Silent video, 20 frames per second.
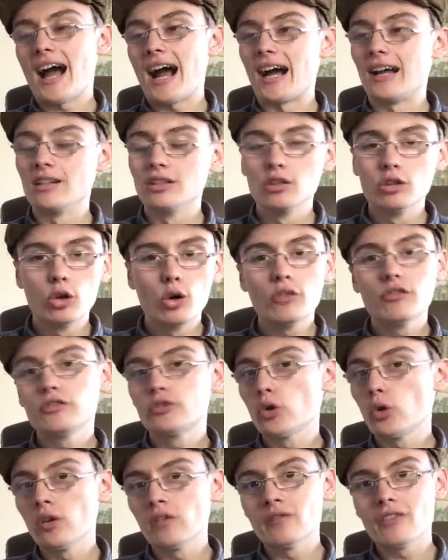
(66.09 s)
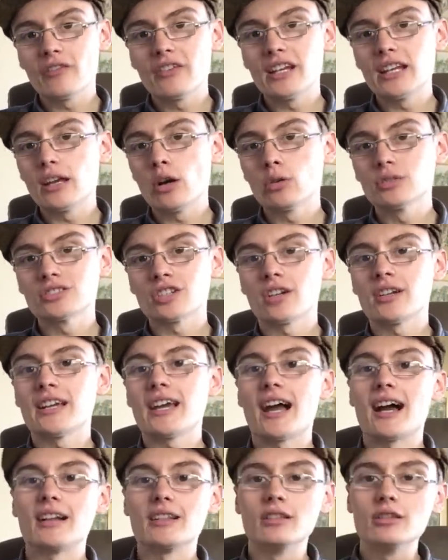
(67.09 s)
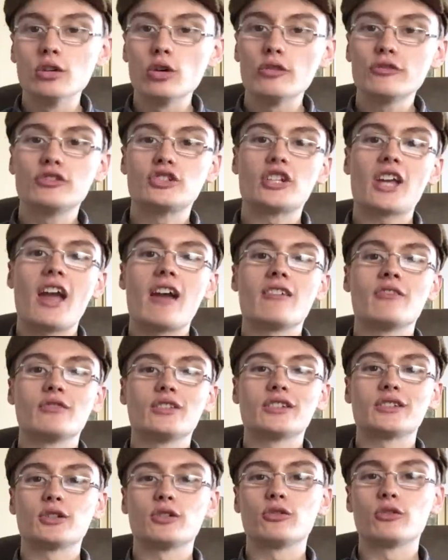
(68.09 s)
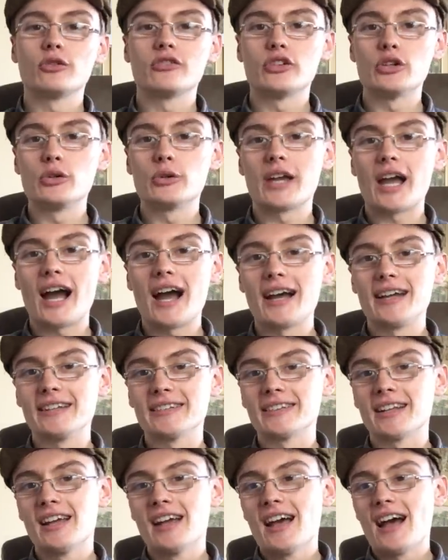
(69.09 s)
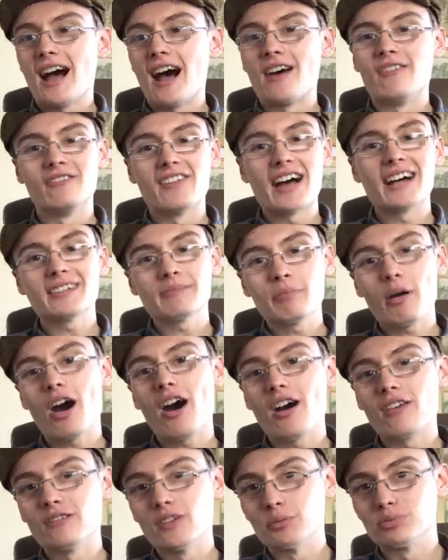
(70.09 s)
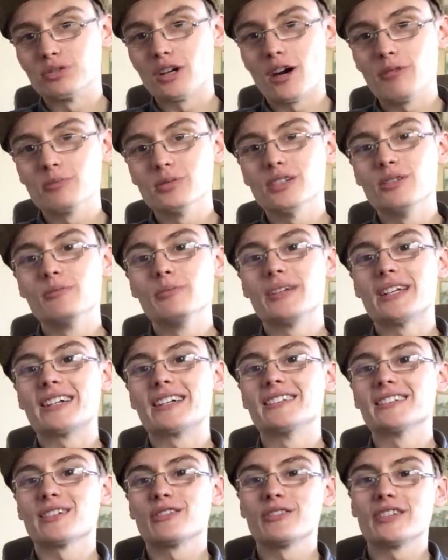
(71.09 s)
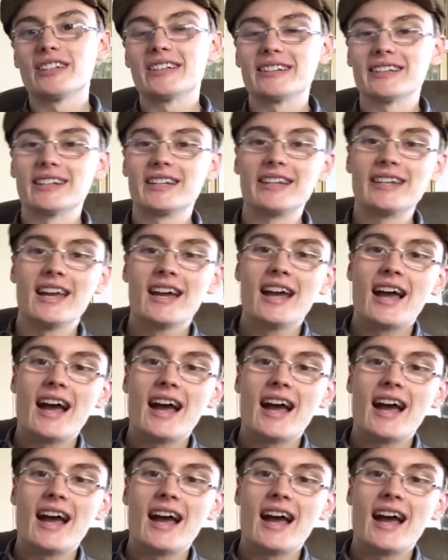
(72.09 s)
I love doing the videos on it. I love sharing the stuff with you guys. And that's part of the problem because obviously